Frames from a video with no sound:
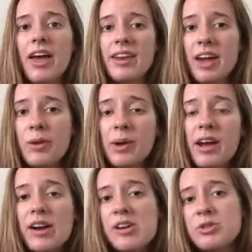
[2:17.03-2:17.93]
And how we
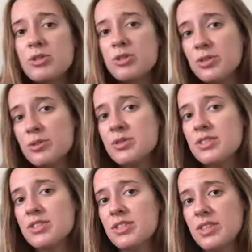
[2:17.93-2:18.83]
got
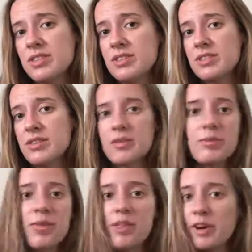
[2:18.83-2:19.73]
introduced to this
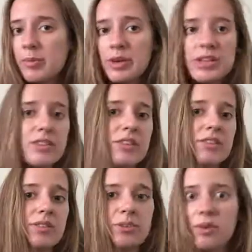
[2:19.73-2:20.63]
therapy, to
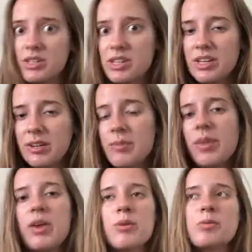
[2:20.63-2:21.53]
this new idea,
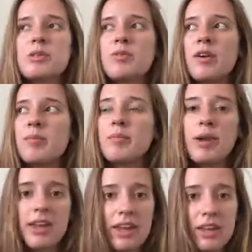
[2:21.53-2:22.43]
was from
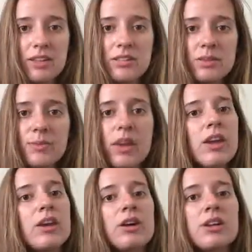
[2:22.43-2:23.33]
my aunt.
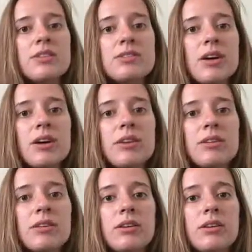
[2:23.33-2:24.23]
Her
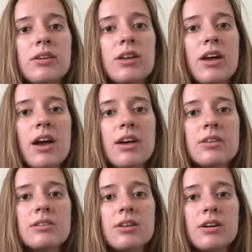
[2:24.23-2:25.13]
son
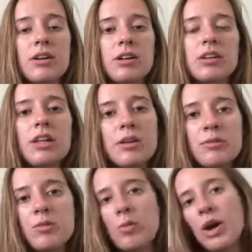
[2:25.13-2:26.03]
has a lot
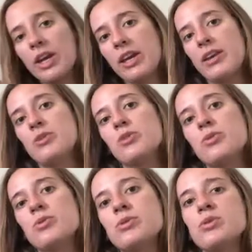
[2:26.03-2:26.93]
of walking
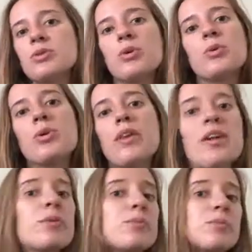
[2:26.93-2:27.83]
issues, and
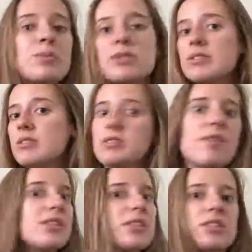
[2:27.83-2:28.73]
that was
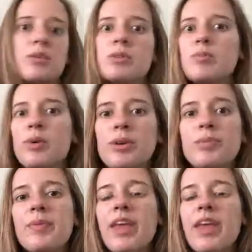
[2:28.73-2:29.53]
ever since he was born,